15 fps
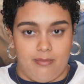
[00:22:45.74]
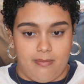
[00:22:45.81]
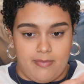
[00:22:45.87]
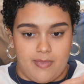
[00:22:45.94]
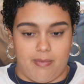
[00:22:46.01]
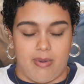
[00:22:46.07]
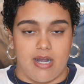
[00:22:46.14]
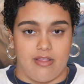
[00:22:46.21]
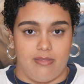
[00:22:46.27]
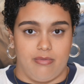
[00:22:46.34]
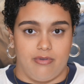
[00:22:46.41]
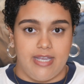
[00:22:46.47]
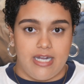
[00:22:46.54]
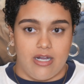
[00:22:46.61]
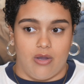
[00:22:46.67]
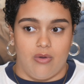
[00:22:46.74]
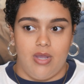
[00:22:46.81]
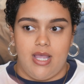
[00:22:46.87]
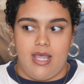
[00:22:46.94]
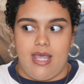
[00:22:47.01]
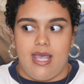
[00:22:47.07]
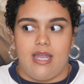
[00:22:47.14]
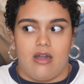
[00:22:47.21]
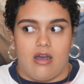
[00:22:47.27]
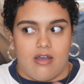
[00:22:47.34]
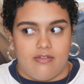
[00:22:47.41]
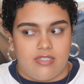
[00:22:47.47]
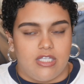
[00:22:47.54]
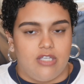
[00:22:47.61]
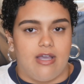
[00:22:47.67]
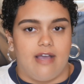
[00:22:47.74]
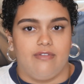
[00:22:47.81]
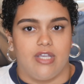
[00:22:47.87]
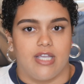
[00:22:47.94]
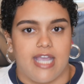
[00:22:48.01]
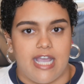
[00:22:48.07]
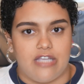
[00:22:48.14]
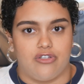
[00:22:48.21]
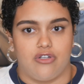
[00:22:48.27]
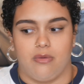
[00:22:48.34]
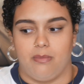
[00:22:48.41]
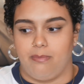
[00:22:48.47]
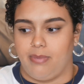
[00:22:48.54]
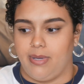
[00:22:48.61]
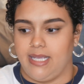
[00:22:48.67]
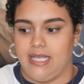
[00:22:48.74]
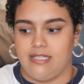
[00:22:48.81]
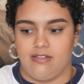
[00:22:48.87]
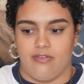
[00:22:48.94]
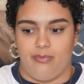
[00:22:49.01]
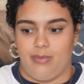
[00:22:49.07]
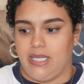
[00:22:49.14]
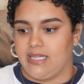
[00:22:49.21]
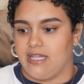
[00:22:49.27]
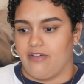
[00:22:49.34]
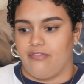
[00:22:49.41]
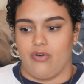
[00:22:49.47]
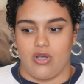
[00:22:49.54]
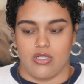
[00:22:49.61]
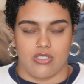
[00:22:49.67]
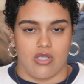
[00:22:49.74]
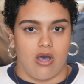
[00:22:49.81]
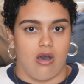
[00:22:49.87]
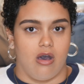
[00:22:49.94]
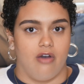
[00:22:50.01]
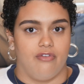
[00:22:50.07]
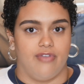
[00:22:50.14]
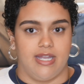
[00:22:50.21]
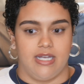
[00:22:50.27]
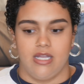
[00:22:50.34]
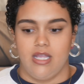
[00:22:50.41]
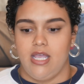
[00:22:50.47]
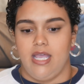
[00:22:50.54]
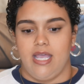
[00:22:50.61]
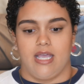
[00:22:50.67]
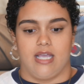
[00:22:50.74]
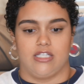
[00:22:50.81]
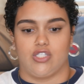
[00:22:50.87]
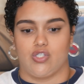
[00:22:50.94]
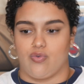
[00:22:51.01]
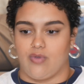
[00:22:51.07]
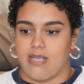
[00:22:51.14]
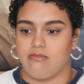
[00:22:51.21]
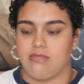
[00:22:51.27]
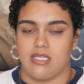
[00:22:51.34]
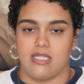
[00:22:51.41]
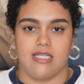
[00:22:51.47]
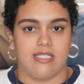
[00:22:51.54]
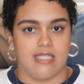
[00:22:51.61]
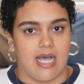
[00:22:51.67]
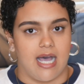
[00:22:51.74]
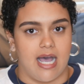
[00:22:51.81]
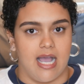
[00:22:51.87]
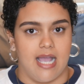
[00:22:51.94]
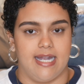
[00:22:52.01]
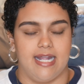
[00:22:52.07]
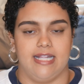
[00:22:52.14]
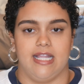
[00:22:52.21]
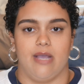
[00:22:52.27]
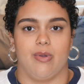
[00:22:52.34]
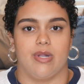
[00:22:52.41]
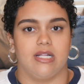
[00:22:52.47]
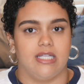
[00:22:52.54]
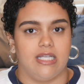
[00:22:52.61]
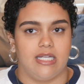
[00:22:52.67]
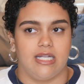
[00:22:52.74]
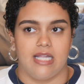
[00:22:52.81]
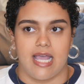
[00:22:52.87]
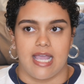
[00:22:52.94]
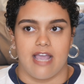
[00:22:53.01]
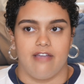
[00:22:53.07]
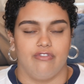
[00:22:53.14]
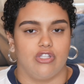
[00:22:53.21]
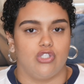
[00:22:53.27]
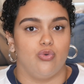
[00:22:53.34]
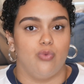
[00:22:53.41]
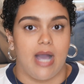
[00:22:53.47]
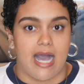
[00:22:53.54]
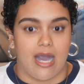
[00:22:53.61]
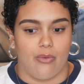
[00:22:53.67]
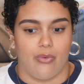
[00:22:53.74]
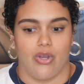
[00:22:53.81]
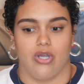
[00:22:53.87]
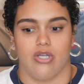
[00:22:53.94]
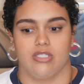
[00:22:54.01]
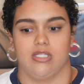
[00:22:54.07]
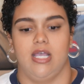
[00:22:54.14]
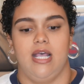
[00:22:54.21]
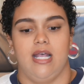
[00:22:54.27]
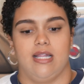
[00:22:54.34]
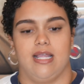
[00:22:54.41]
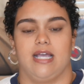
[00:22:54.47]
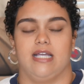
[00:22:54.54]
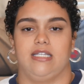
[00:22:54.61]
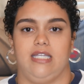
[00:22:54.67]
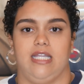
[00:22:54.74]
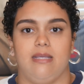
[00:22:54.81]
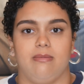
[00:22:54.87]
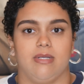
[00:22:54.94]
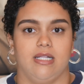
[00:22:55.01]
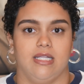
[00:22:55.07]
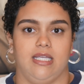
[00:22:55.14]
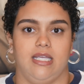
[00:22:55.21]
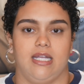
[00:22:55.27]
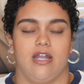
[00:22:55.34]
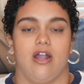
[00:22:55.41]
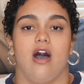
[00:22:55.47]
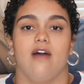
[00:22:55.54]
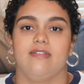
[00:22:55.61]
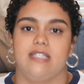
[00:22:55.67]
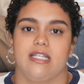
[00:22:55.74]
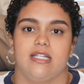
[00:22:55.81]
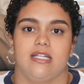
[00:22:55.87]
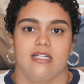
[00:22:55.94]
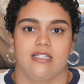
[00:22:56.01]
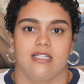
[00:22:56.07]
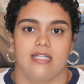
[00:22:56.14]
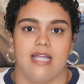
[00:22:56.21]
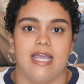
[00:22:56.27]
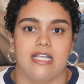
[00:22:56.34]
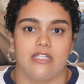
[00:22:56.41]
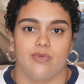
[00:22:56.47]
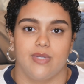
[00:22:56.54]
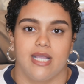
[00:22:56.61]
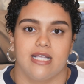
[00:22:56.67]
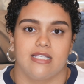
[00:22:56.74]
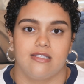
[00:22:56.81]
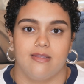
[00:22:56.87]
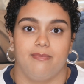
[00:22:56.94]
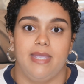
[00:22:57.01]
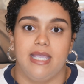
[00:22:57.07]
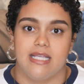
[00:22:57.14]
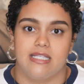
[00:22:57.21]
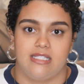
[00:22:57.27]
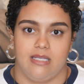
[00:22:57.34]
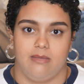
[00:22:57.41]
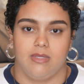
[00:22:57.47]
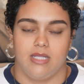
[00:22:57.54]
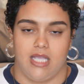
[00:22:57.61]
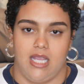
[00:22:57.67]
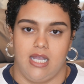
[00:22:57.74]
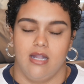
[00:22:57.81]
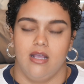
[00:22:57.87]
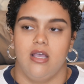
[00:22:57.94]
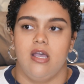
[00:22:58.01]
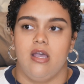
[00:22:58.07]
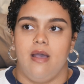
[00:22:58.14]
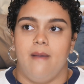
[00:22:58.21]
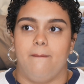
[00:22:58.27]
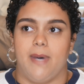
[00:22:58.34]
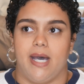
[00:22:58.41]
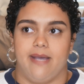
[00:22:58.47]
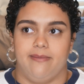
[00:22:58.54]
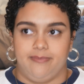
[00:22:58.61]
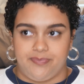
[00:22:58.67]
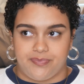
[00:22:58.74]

the burrito, and obviously you have your occasional piece of meat that falls off and it gets scraped to the side, and they would clean it like every 2 hours, like a deep clean. And obviously at the end of the night is when it gets the biggest deep clean. But